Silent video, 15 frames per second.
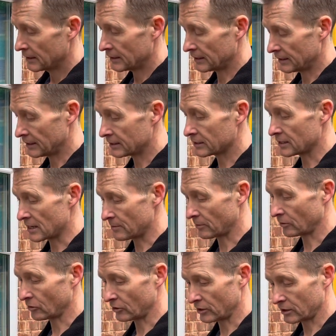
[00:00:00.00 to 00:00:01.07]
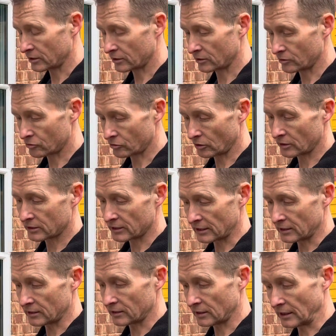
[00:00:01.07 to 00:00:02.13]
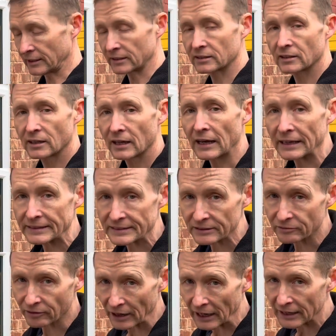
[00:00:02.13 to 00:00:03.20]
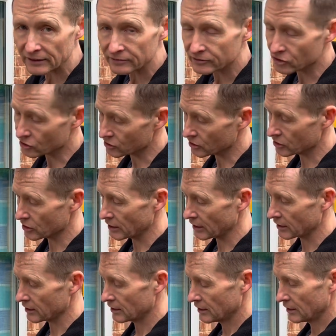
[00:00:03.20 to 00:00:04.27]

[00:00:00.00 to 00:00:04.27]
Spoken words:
And this time I've got the controller set at like 85 just to check.